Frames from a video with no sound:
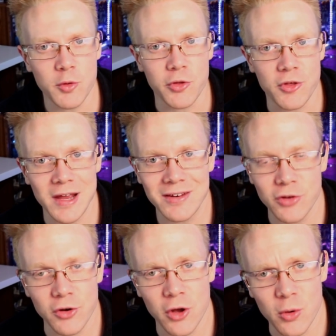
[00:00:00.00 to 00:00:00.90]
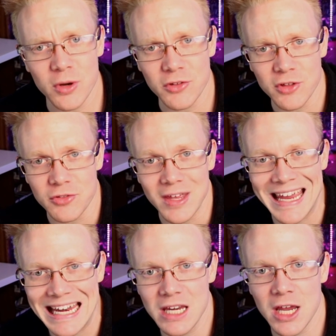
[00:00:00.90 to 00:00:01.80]
thing to note is that the
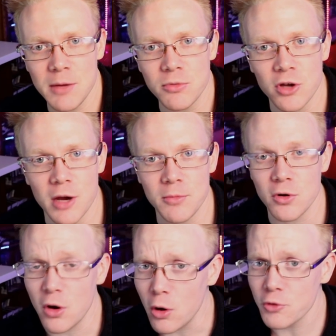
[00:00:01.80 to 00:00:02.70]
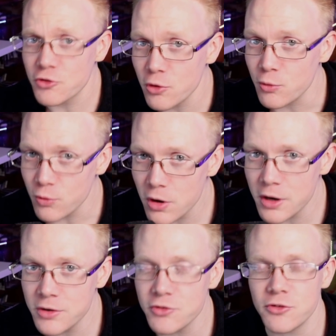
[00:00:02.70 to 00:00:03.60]
in-game timer also
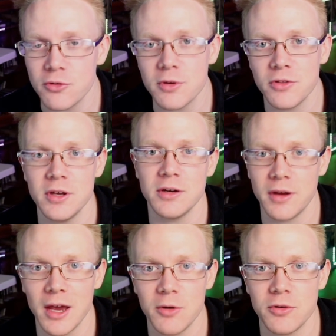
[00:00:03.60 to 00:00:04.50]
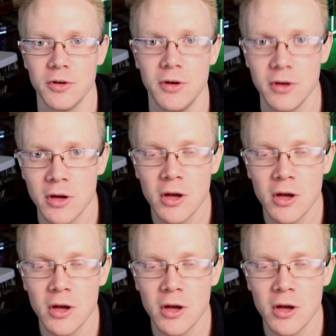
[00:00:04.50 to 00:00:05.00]
runs during the encounter.